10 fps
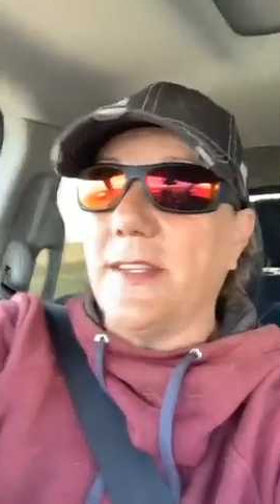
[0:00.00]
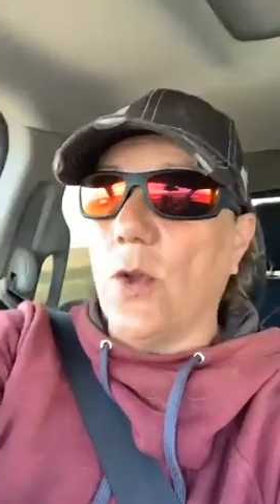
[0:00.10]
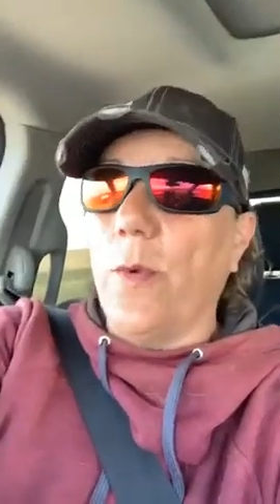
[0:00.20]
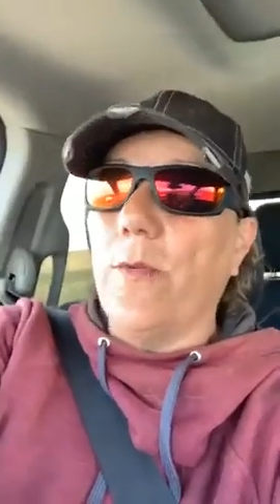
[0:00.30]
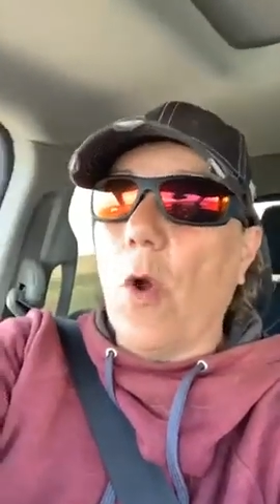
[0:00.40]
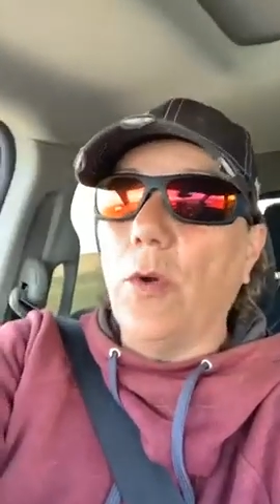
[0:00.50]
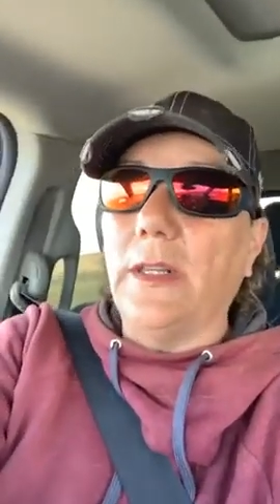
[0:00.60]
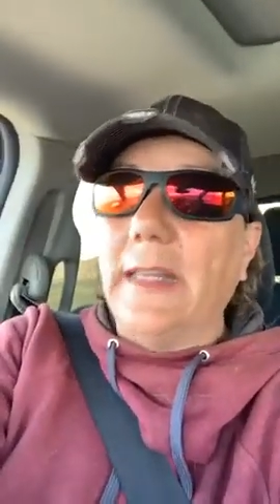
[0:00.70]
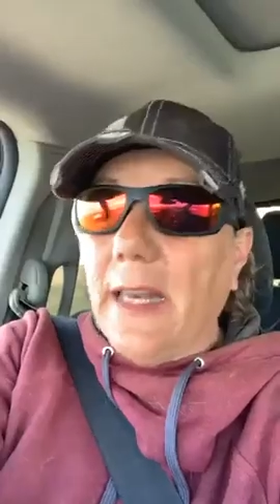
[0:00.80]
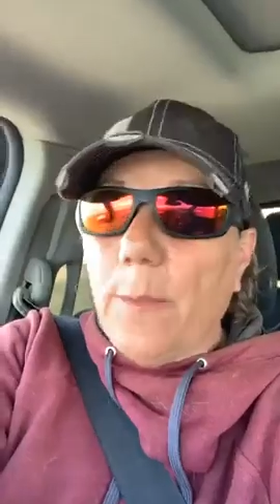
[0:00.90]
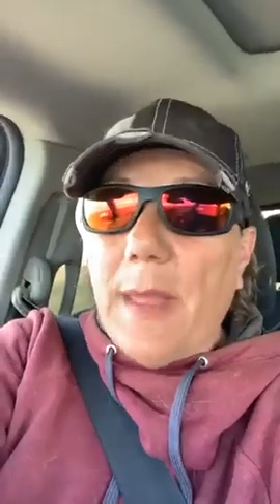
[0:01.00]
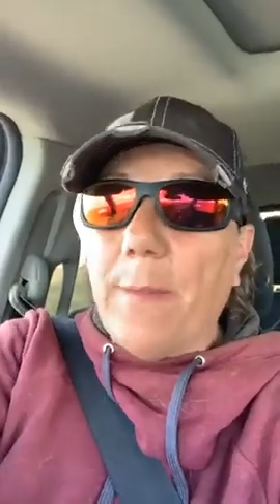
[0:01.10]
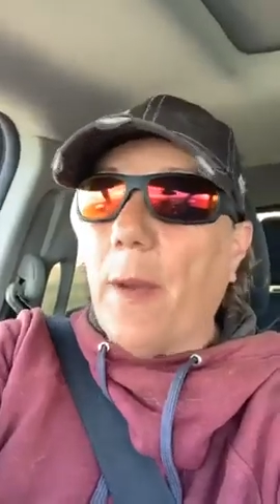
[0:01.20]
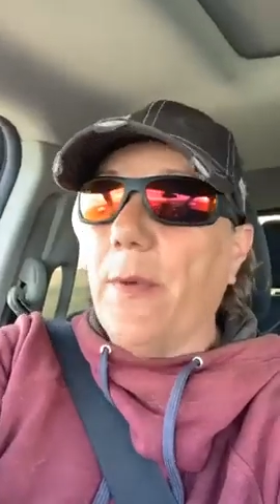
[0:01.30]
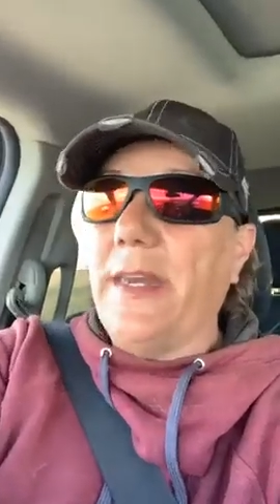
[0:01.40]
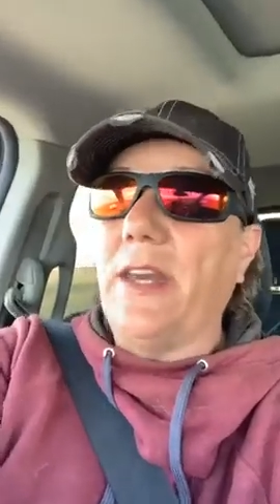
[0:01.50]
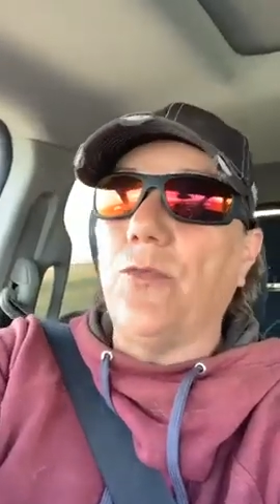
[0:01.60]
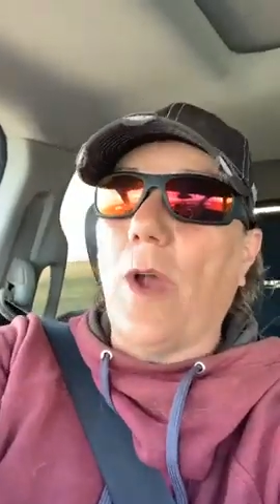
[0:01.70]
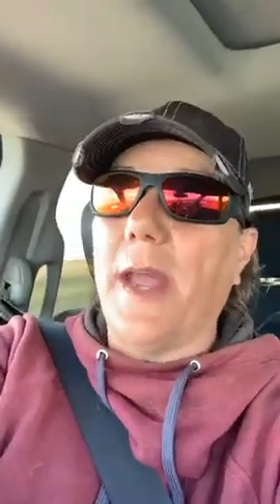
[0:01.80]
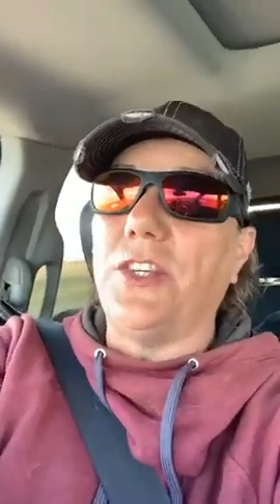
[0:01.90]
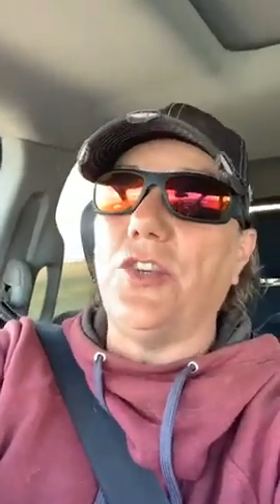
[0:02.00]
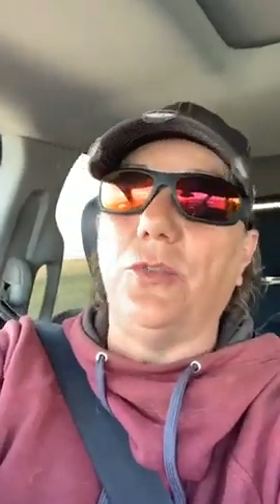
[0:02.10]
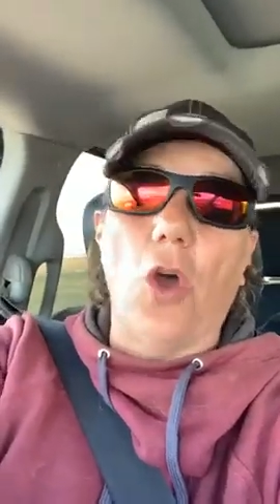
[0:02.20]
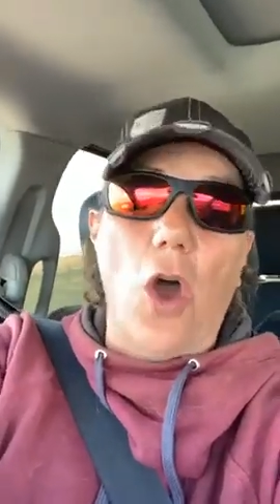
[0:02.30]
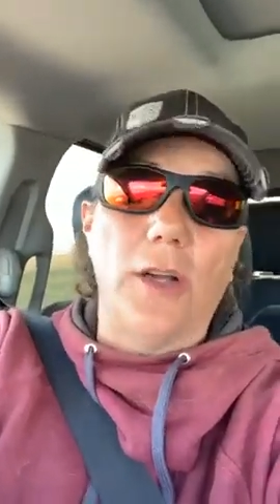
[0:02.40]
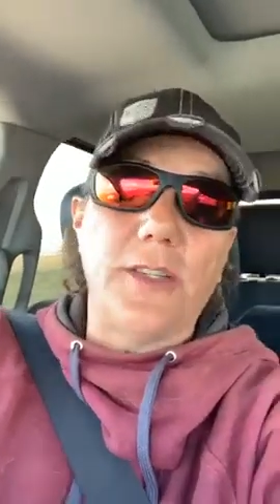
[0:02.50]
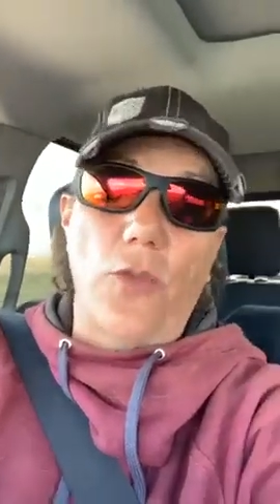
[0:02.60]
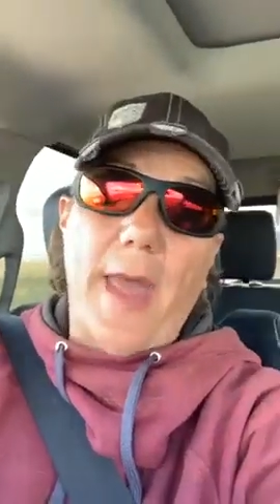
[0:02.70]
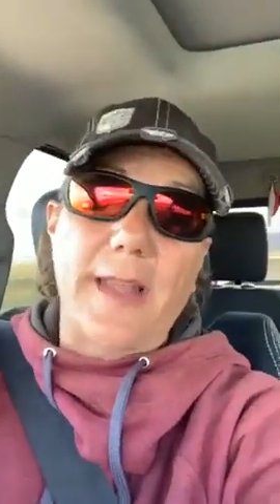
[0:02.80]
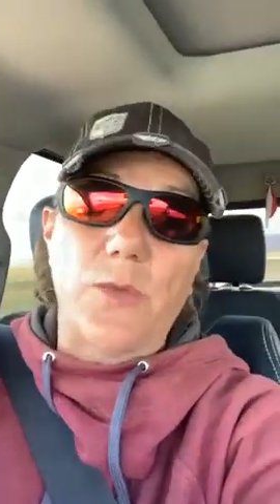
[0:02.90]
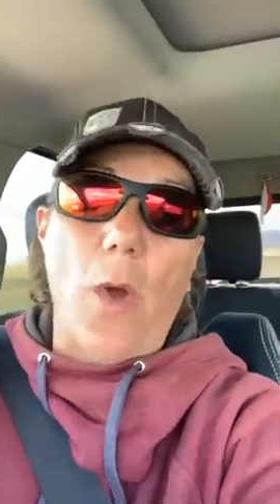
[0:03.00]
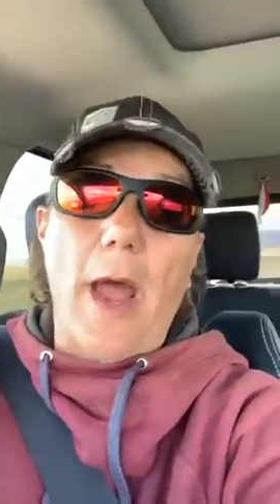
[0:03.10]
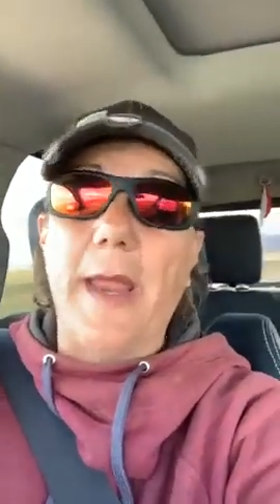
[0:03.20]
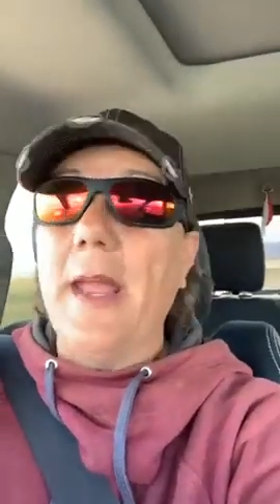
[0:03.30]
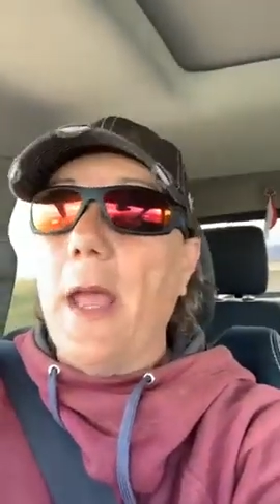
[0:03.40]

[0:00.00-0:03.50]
So we rode a little bit, but we didn't ride too long. So that's why.